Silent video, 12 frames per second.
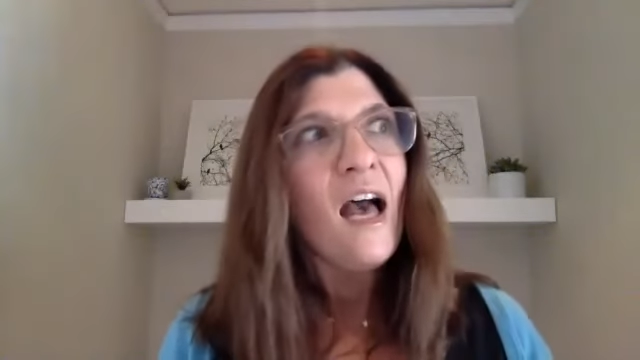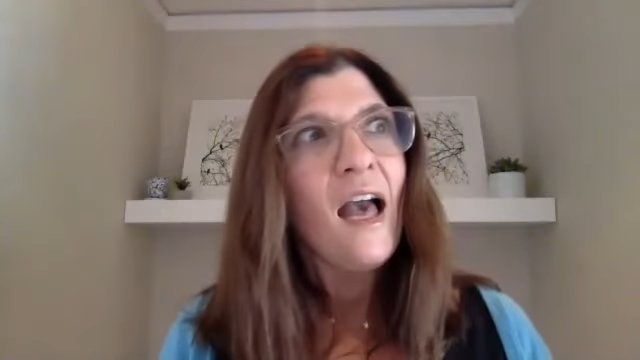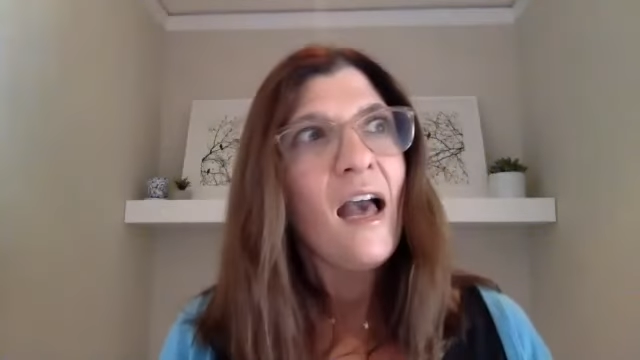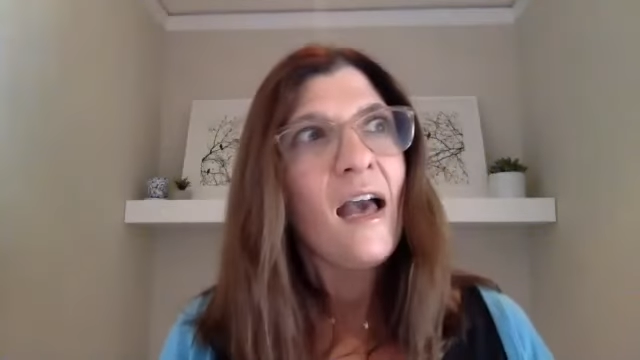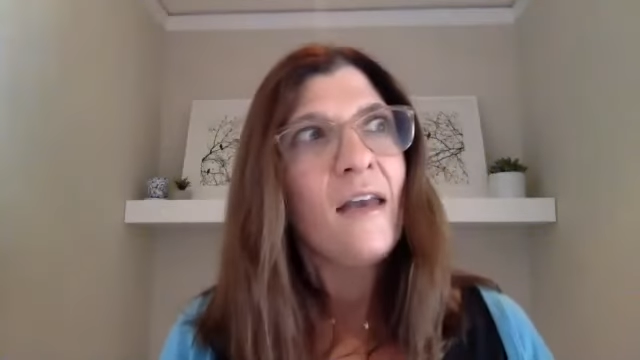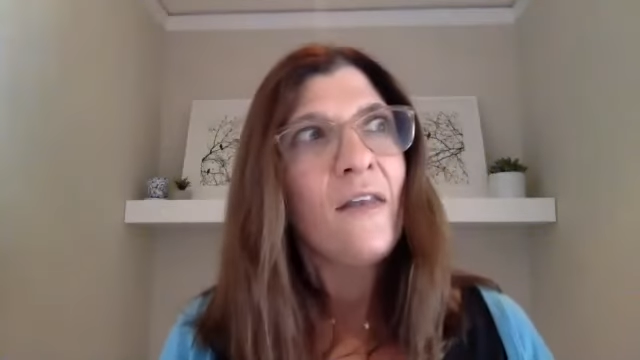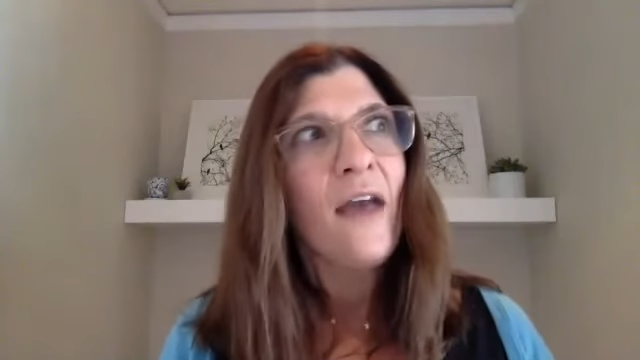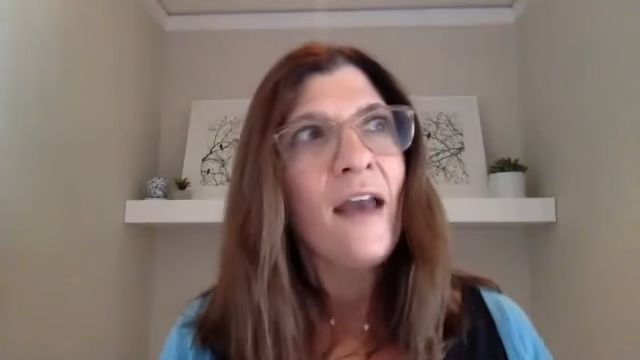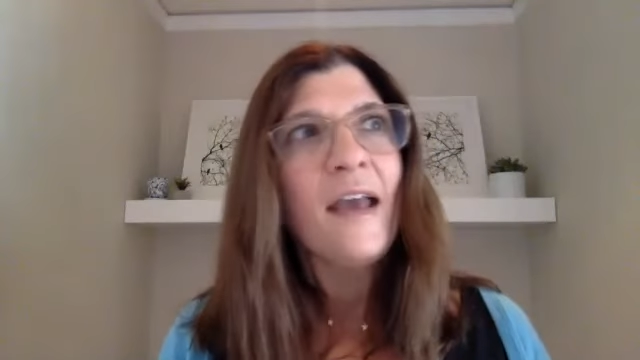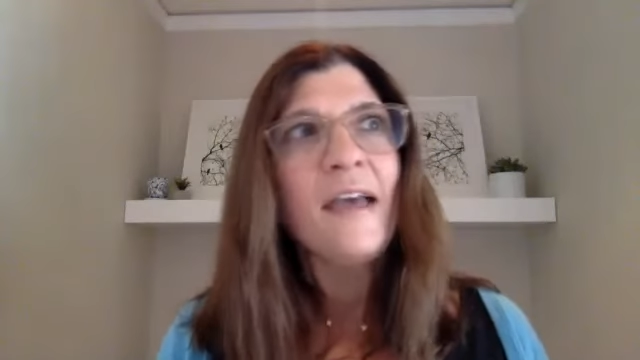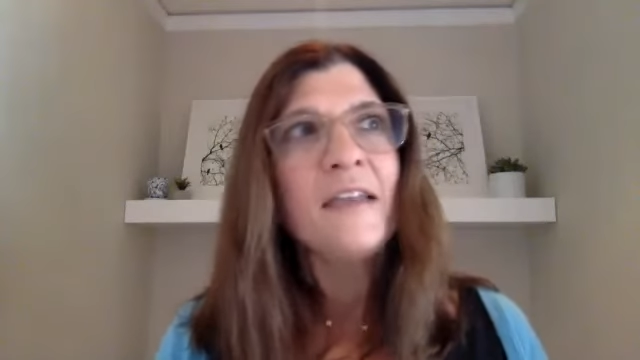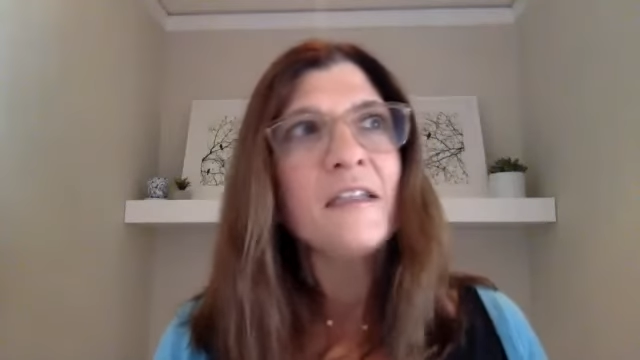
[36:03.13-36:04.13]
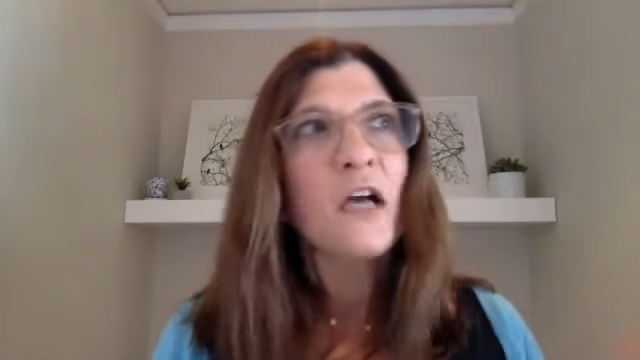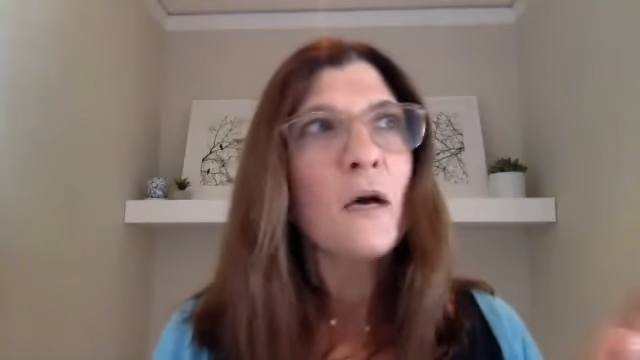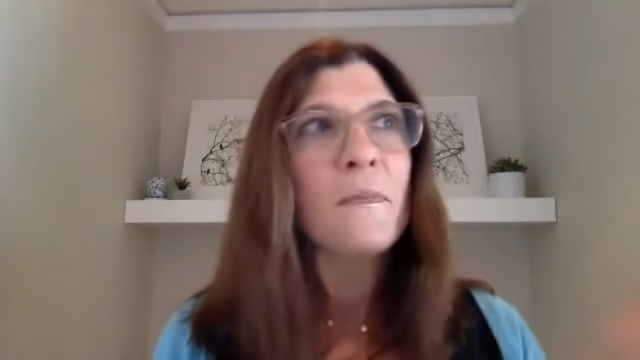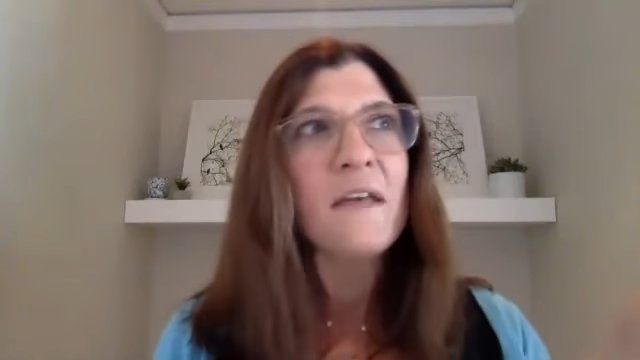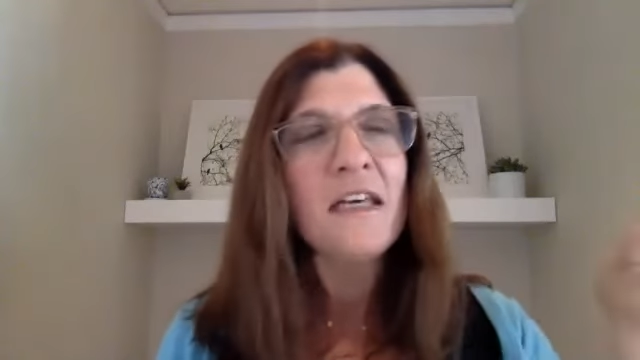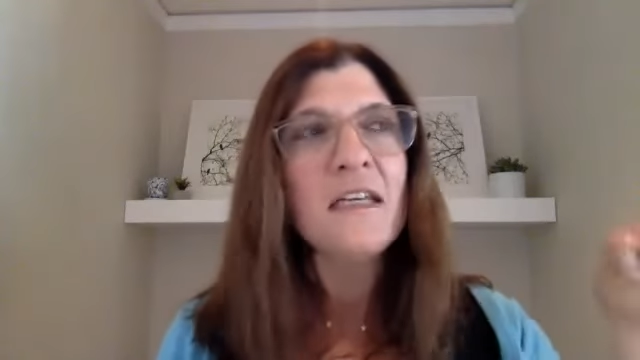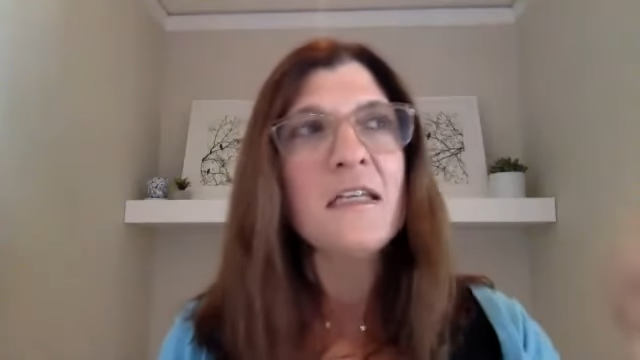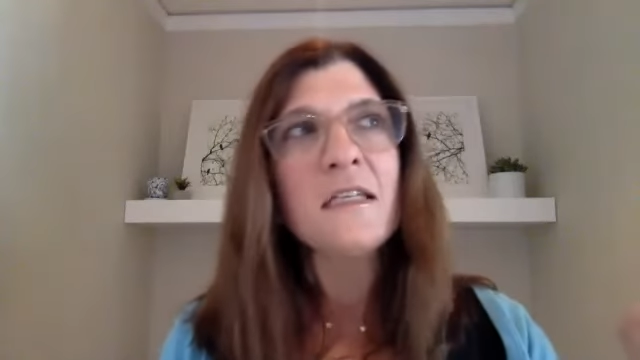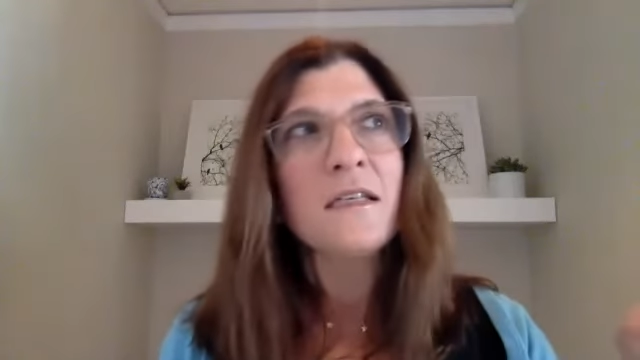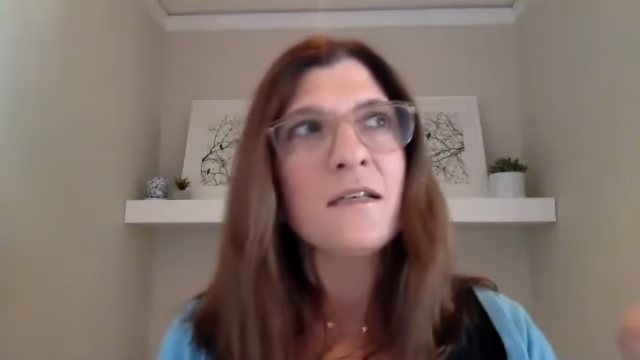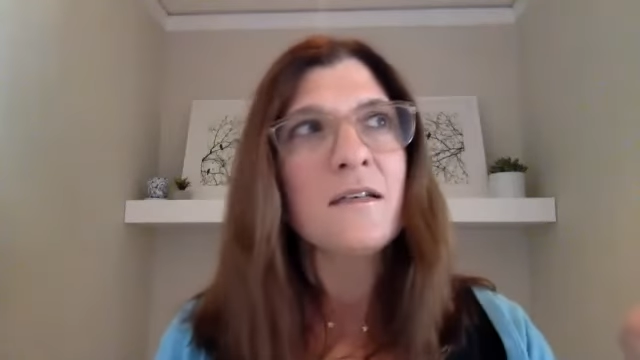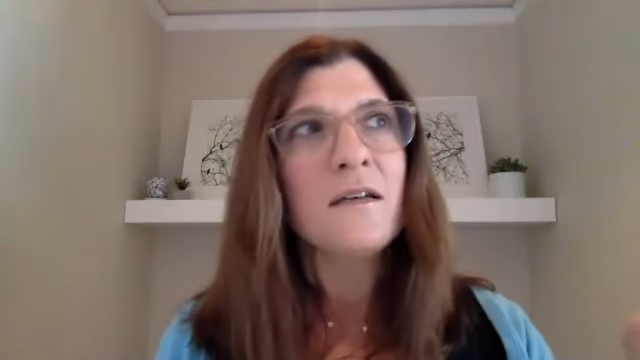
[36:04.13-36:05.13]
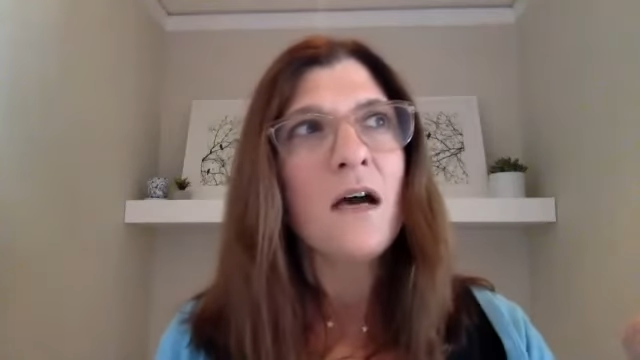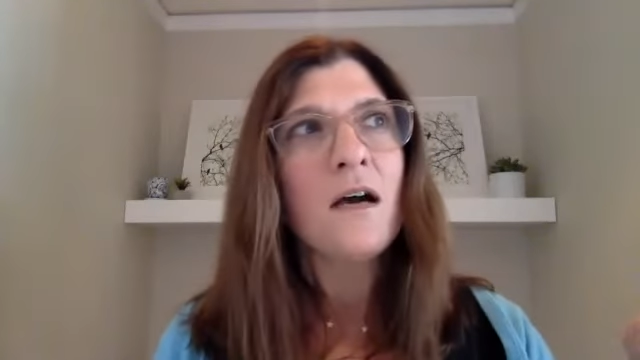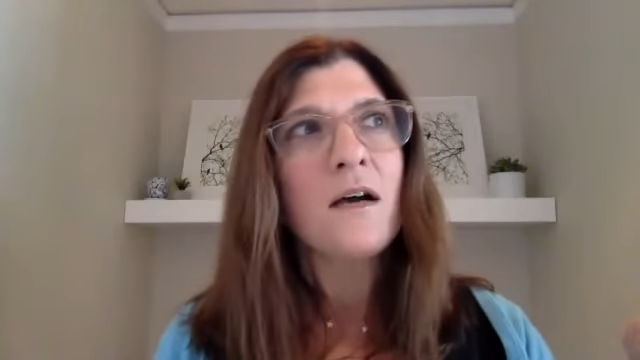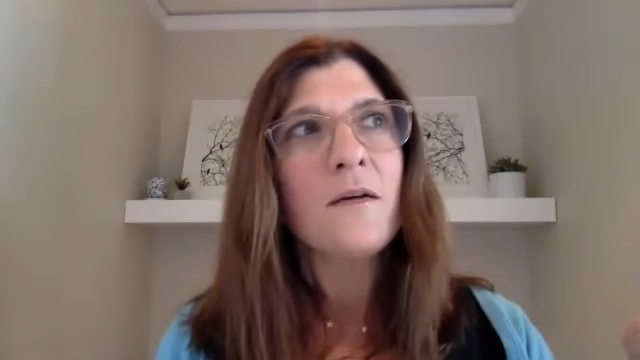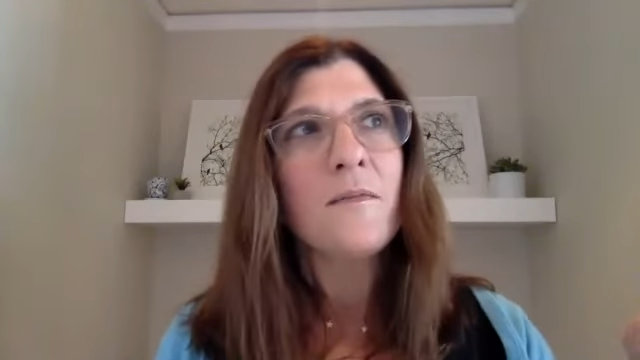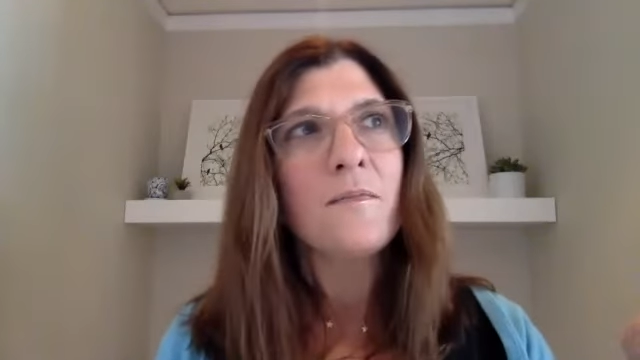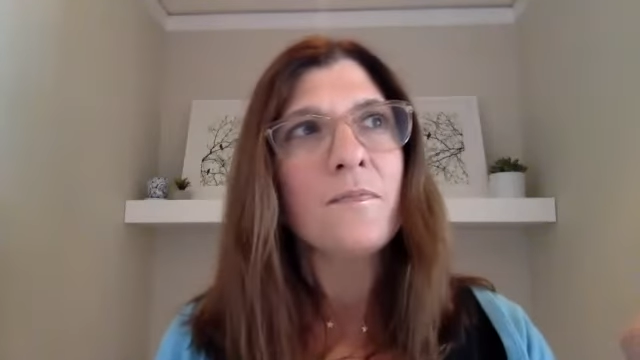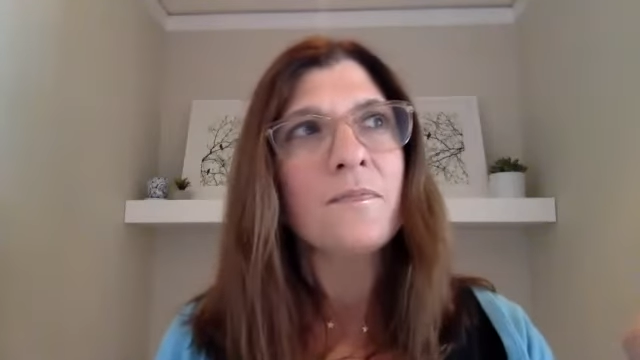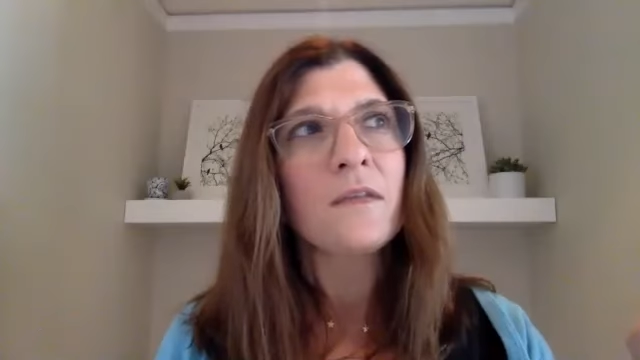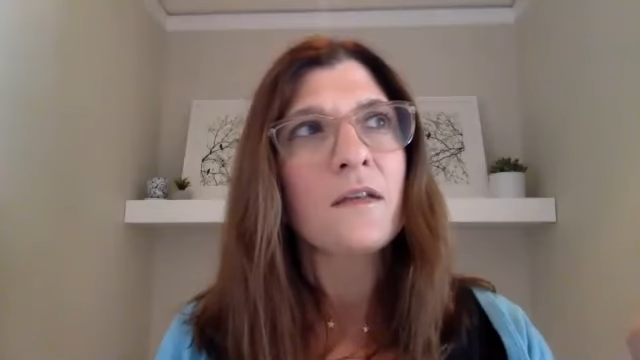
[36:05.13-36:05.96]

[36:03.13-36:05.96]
And that ended up in um,